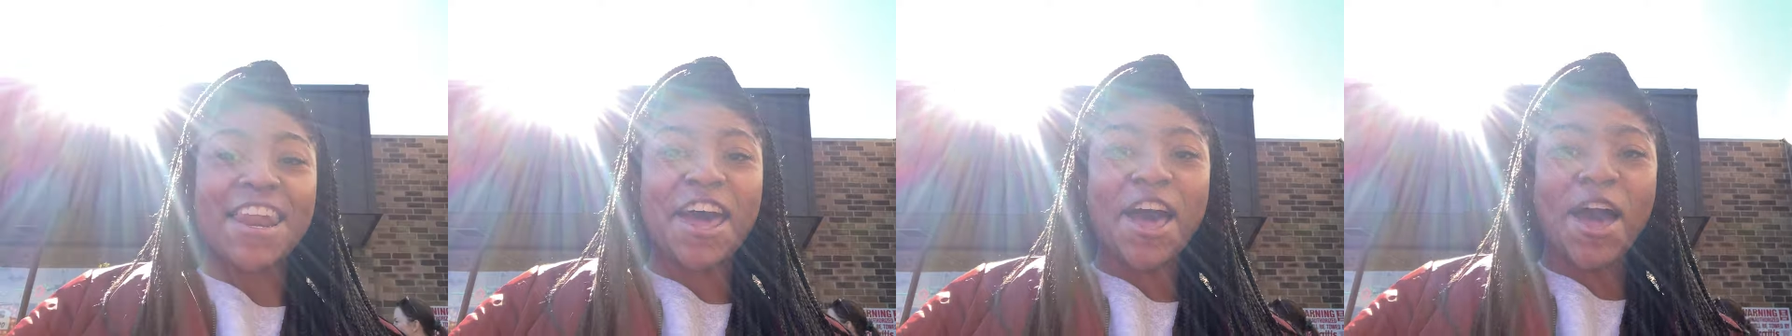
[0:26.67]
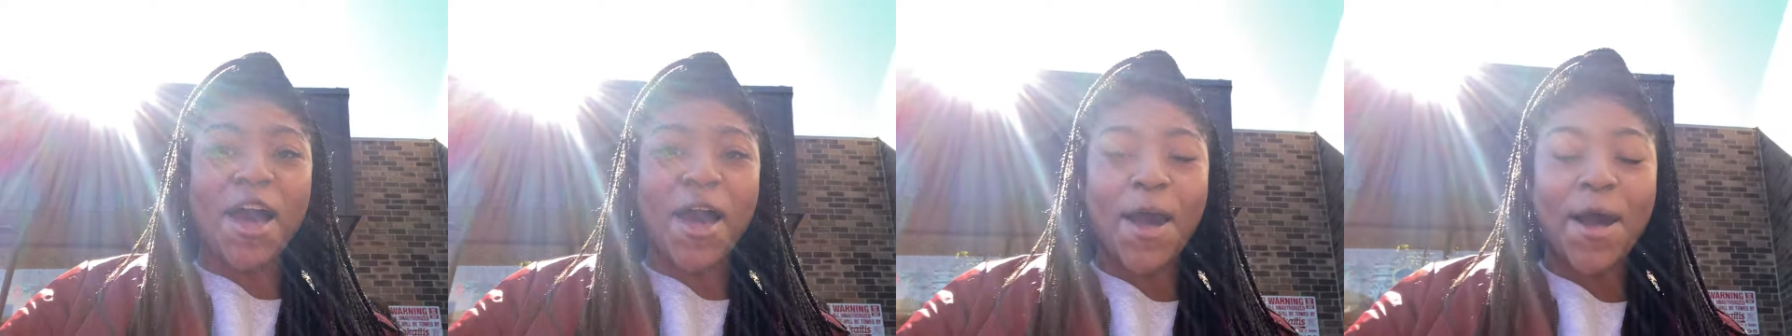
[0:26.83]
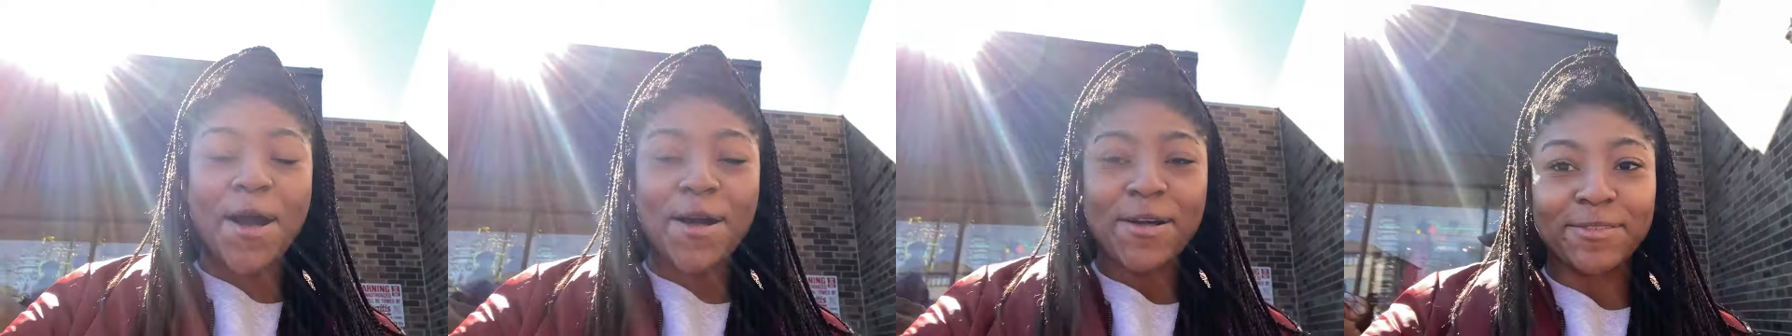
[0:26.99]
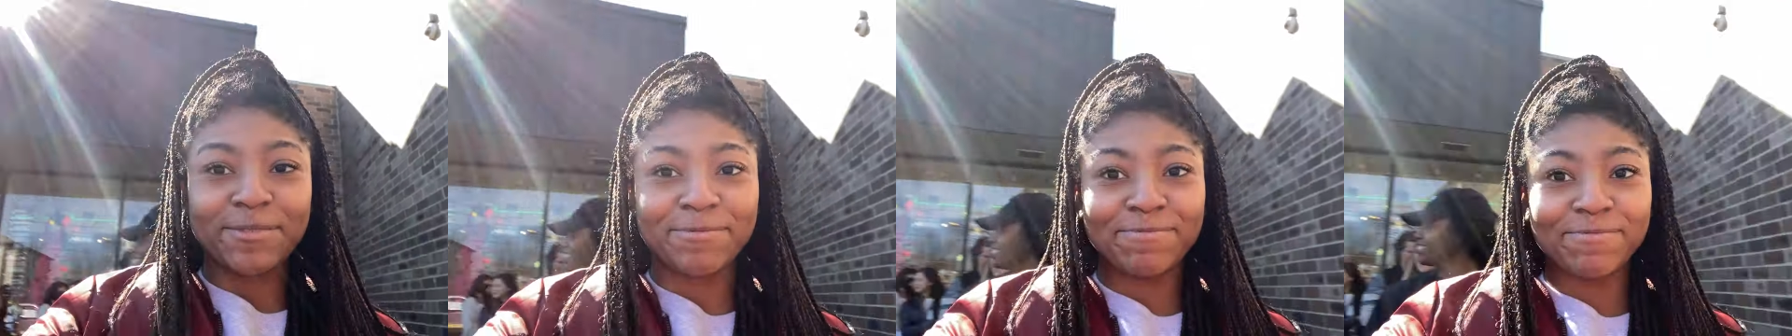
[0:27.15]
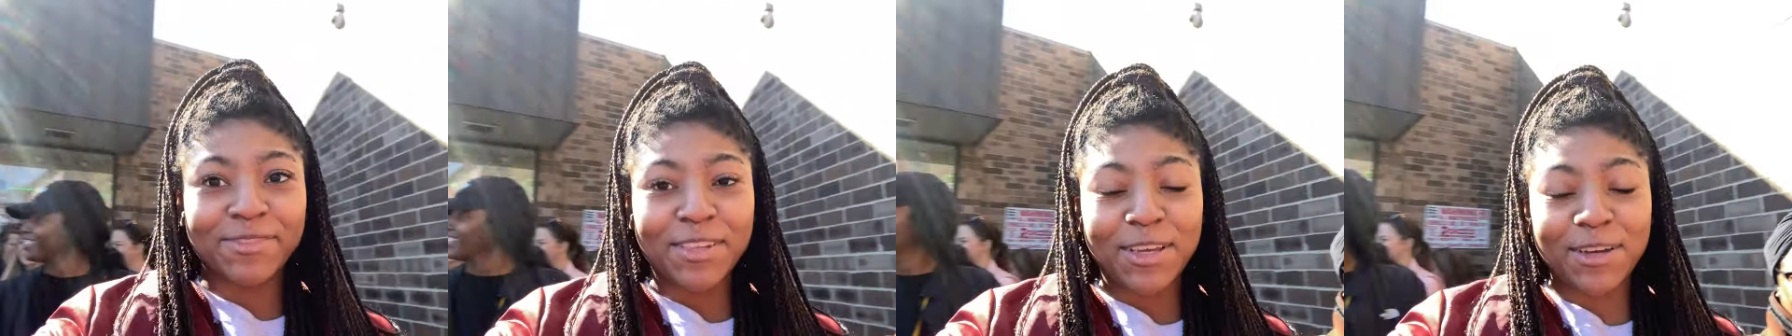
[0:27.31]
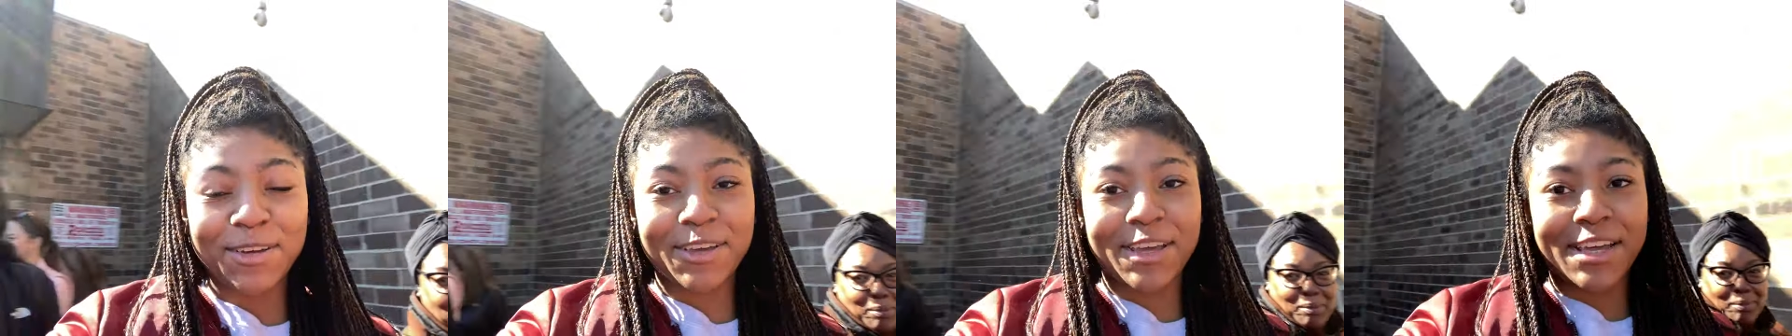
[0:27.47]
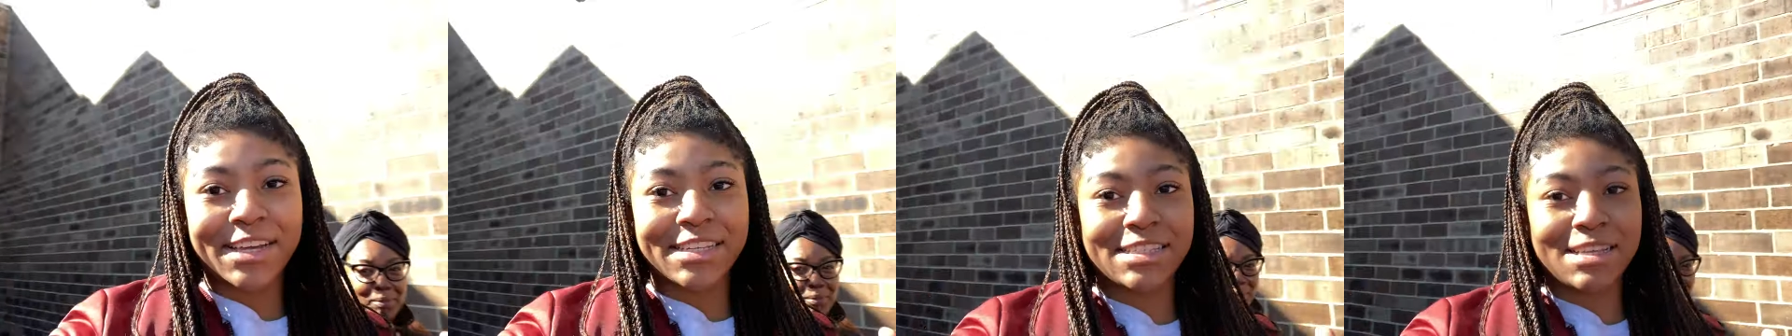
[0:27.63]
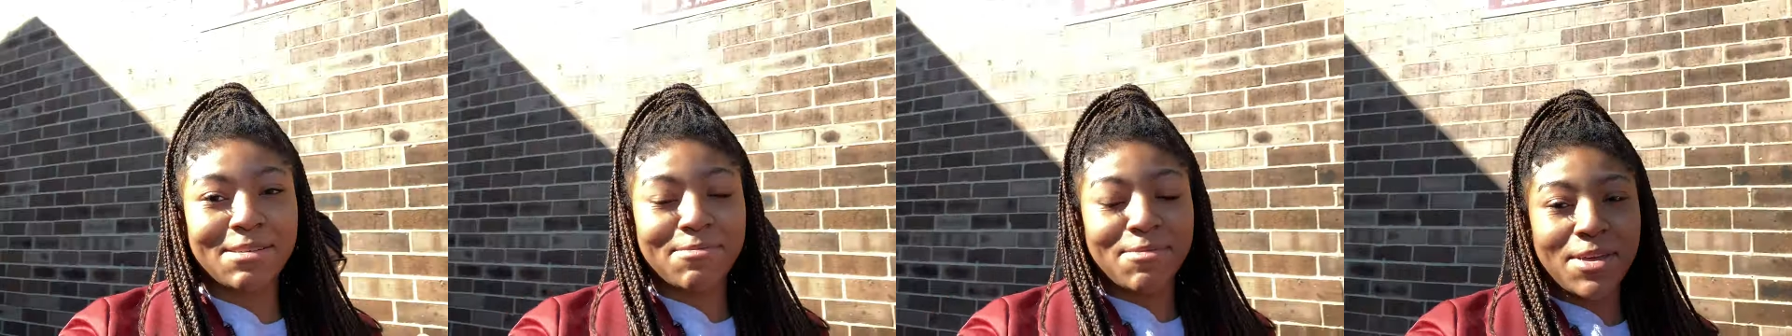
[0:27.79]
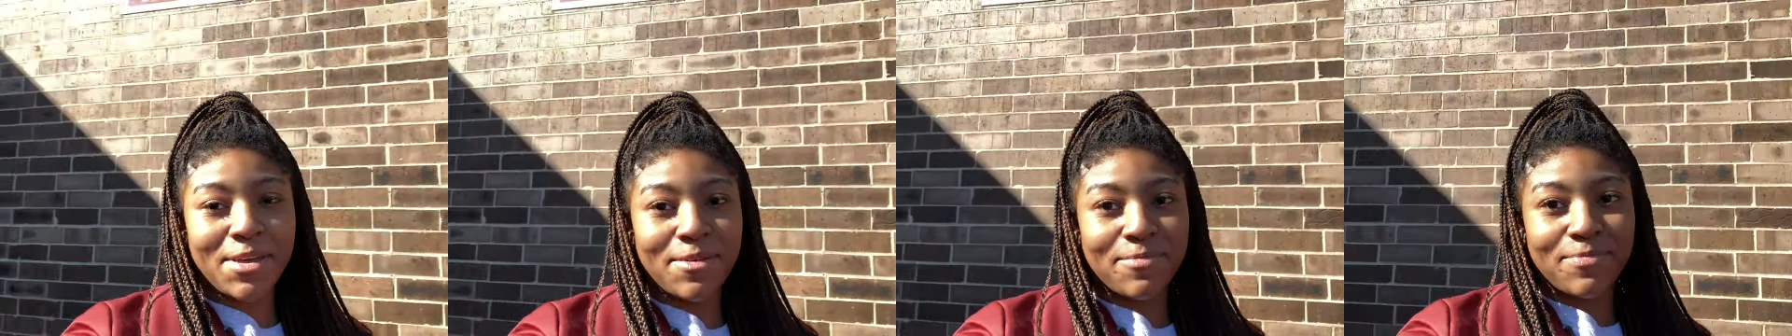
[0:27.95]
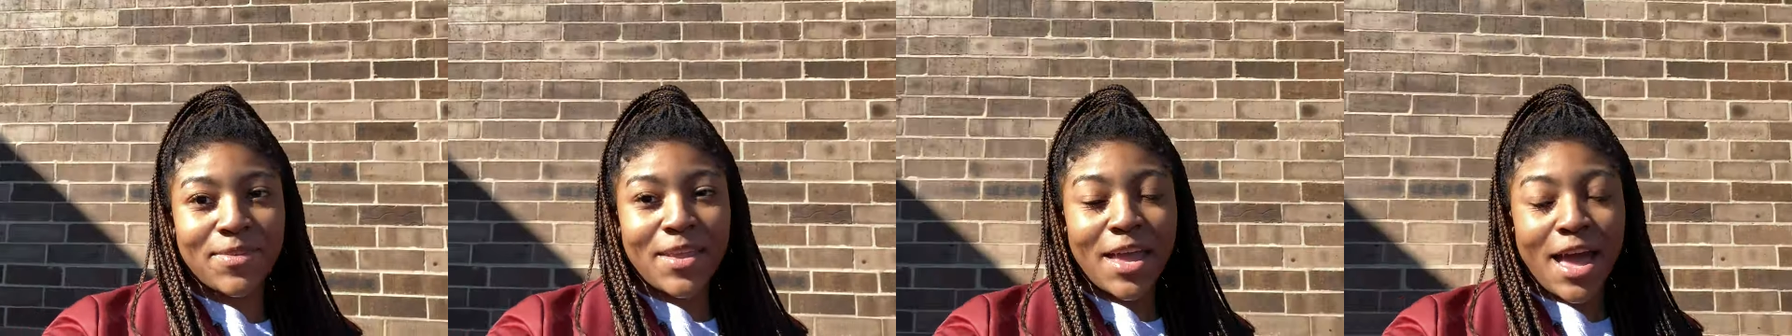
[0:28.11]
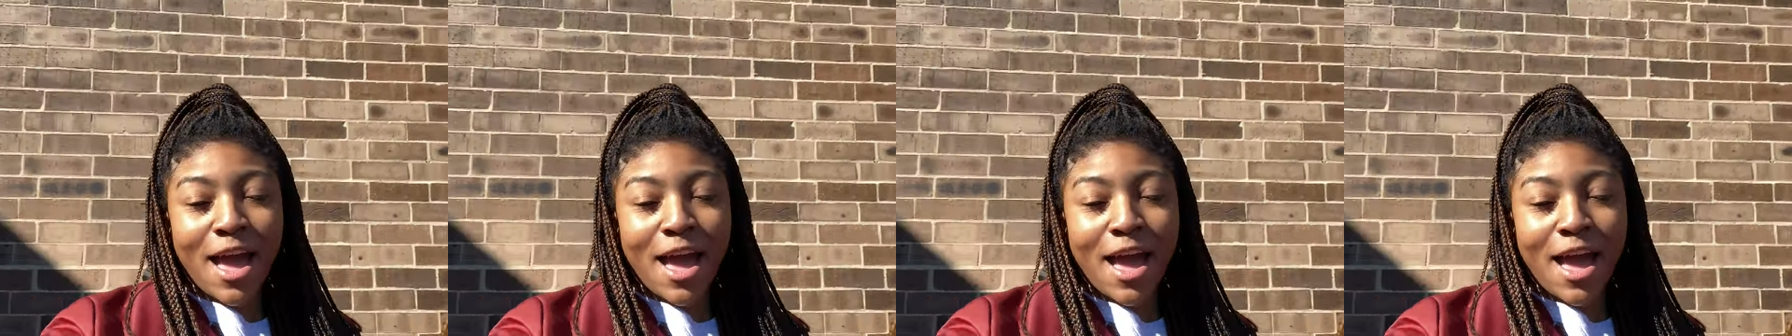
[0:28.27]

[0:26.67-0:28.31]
oh, you can't see me.